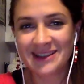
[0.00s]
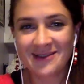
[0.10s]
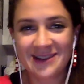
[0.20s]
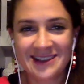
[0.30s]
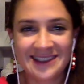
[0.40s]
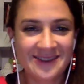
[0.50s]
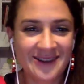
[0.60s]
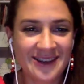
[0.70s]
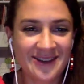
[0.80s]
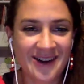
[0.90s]
I want to see
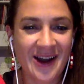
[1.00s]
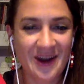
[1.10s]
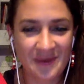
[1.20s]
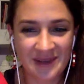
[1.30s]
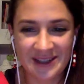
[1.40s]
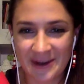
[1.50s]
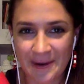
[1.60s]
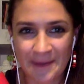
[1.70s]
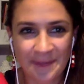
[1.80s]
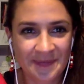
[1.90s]
what you are up to.